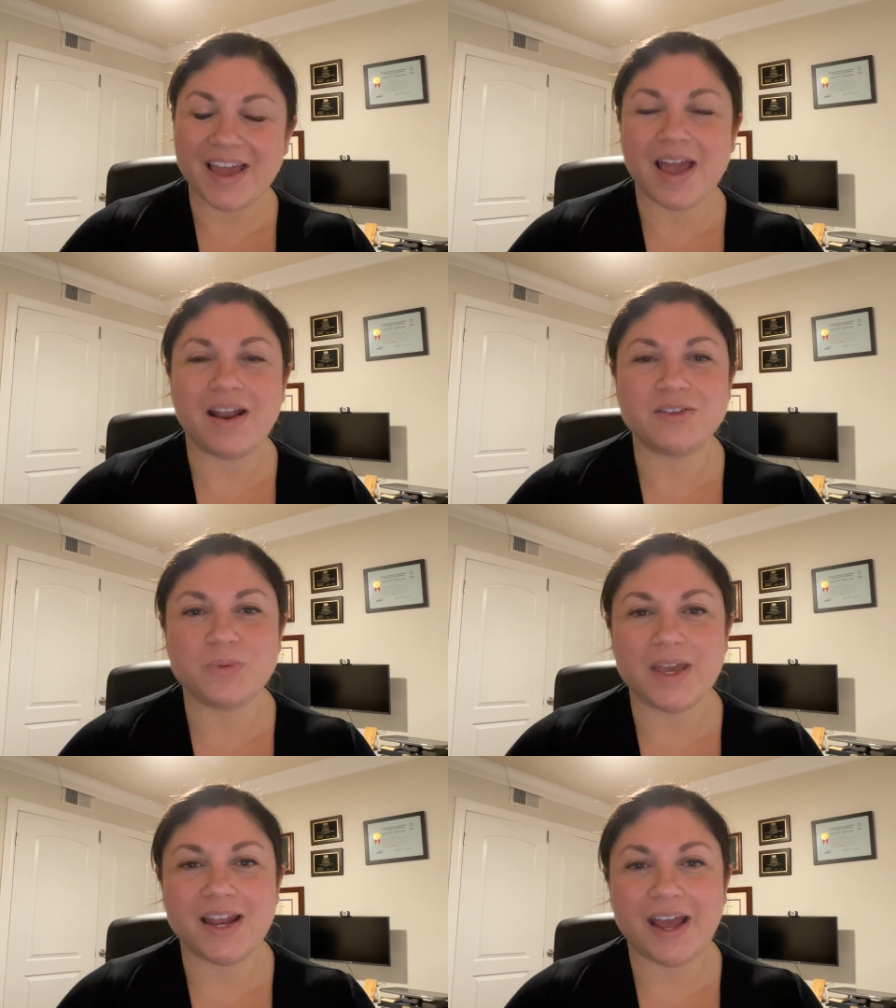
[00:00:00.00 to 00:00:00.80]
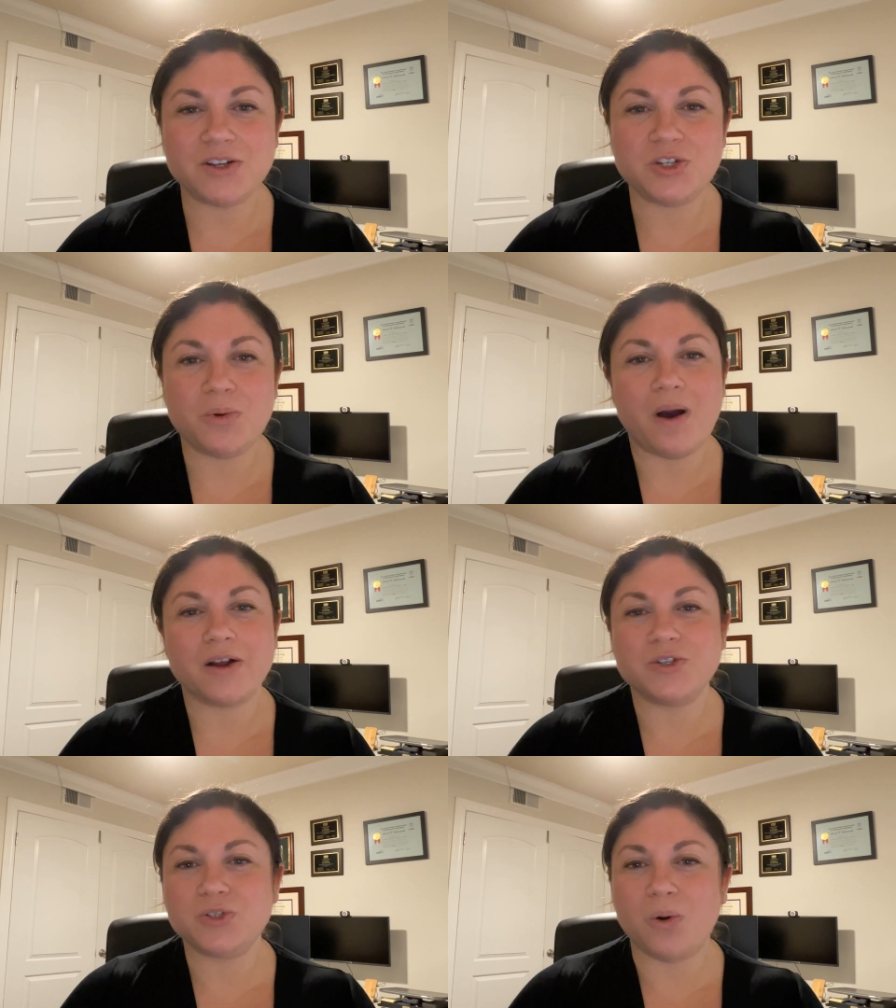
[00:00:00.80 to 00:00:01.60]
And as we connect to our
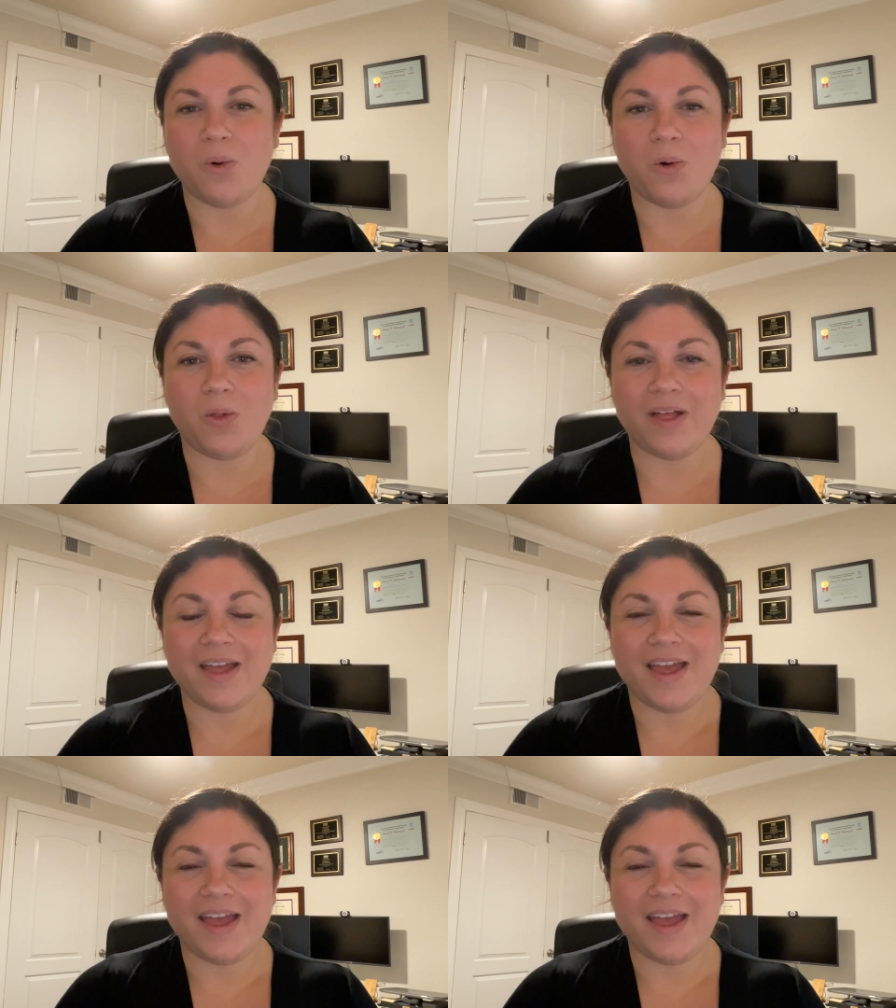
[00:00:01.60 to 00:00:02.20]
soul